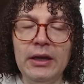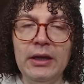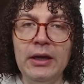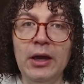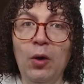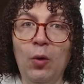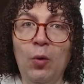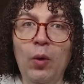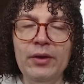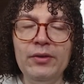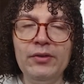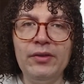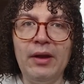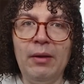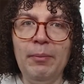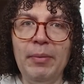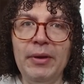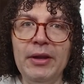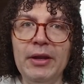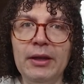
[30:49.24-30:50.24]
what is
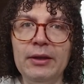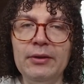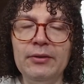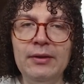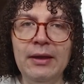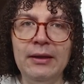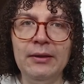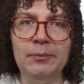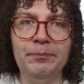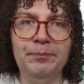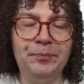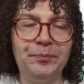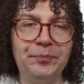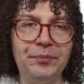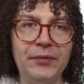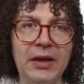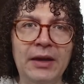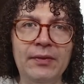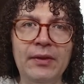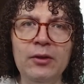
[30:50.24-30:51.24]
happening is that I
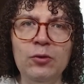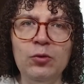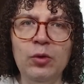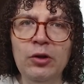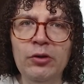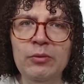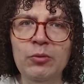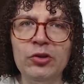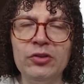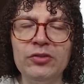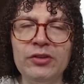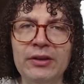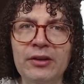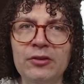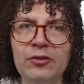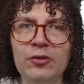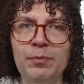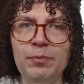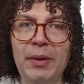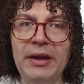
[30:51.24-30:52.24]
think one of the most exciting
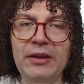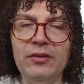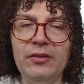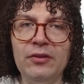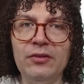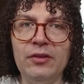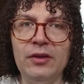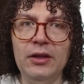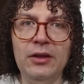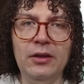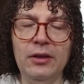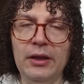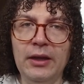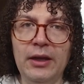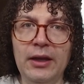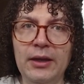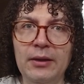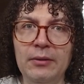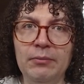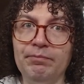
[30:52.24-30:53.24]
spaces
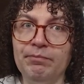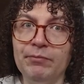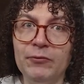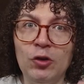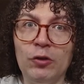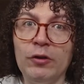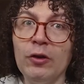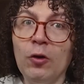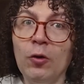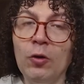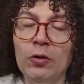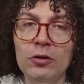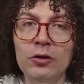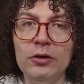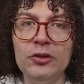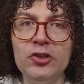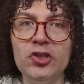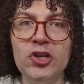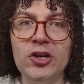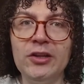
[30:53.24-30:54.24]
in so the whole
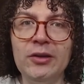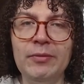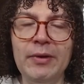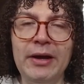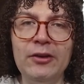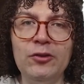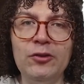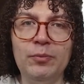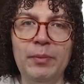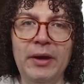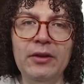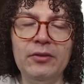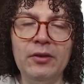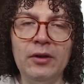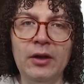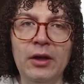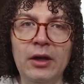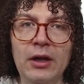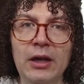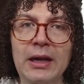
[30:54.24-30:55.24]
generative AI space
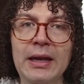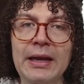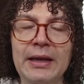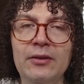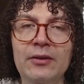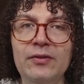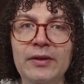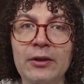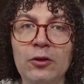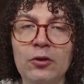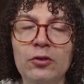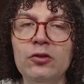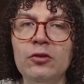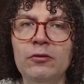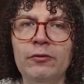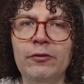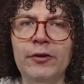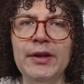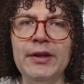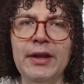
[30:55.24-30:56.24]
is still also
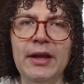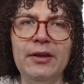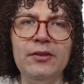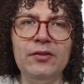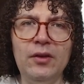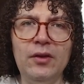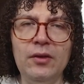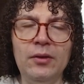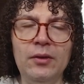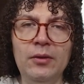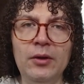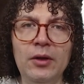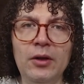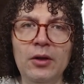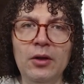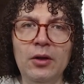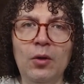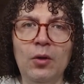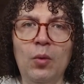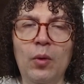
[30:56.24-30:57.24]
very nascent,
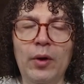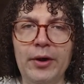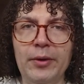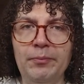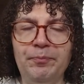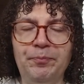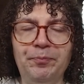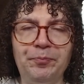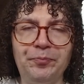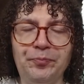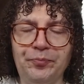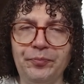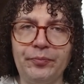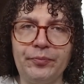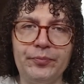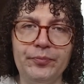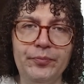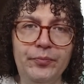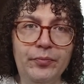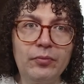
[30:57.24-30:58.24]
where
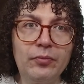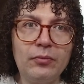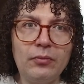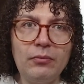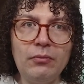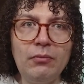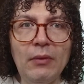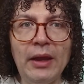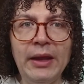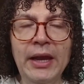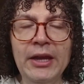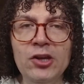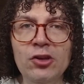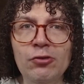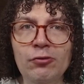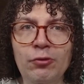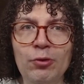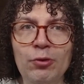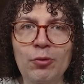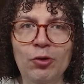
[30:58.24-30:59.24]
agents for
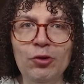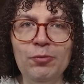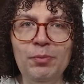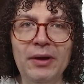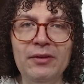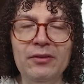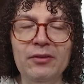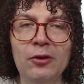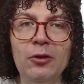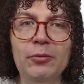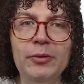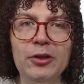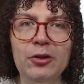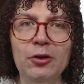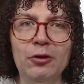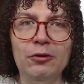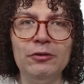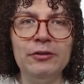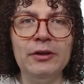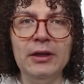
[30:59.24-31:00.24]
the most part is a little bit of
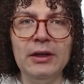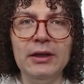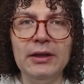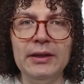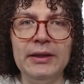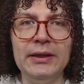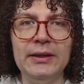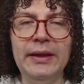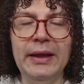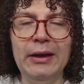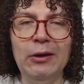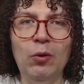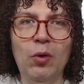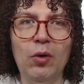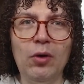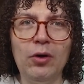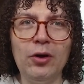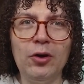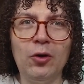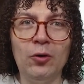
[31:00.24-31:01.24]
they
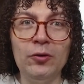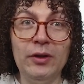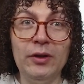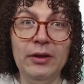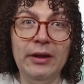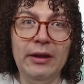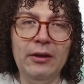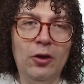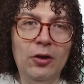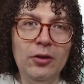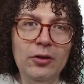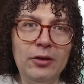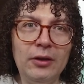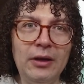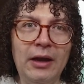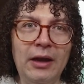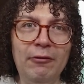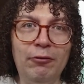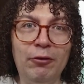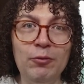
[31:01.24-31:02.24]
work until they don't,
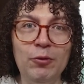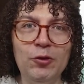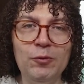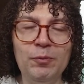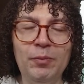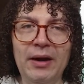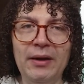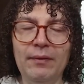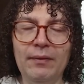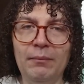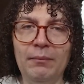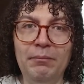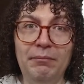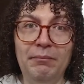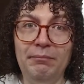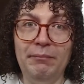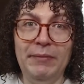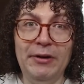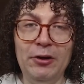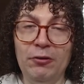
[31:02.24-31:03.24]
and for the most part
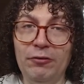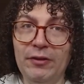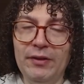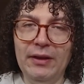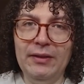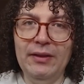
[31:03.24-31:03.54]
very often they